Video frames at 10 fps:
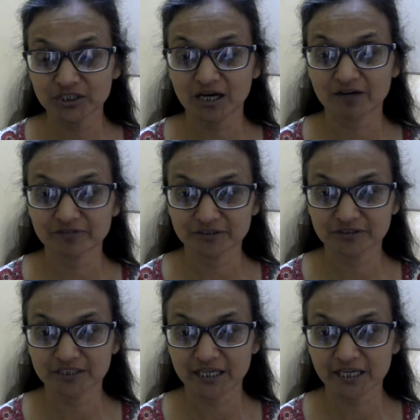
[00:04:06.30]
after
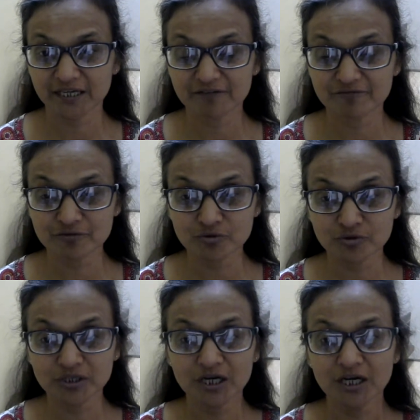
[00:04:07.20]
taking in
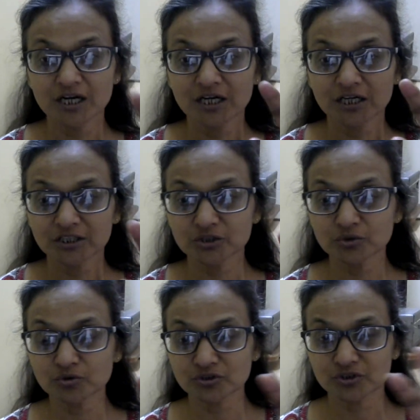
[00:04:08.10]
food,
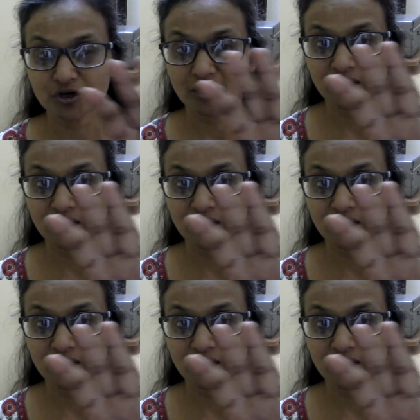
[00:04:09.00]
use your